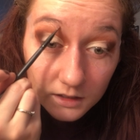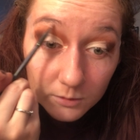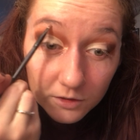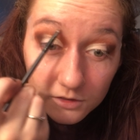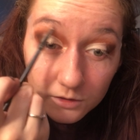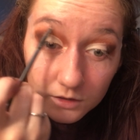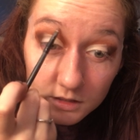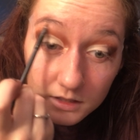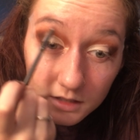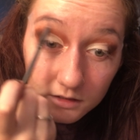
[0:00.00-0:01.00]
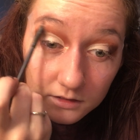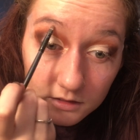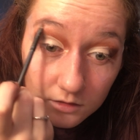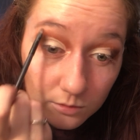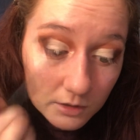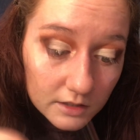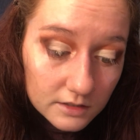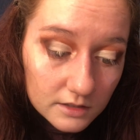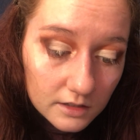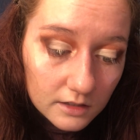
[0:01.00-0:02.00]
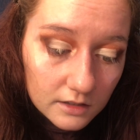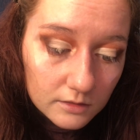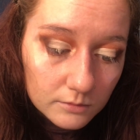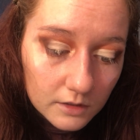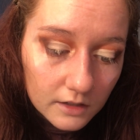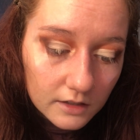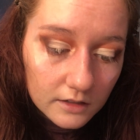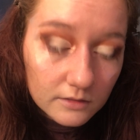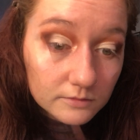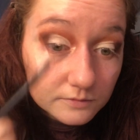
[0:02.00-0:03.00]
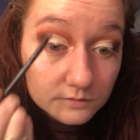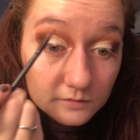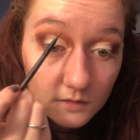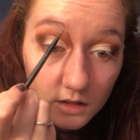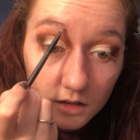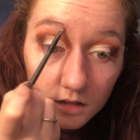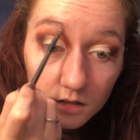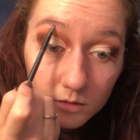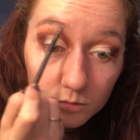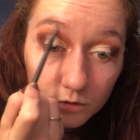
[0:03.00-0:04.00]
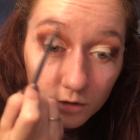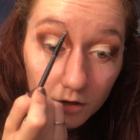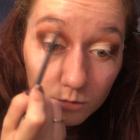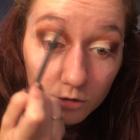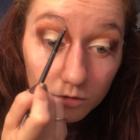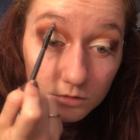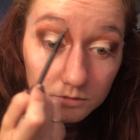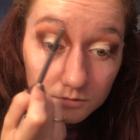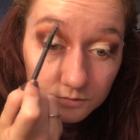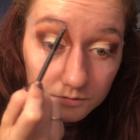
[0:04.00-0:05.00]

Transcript: I'm also going to take a little bit on my brow bone.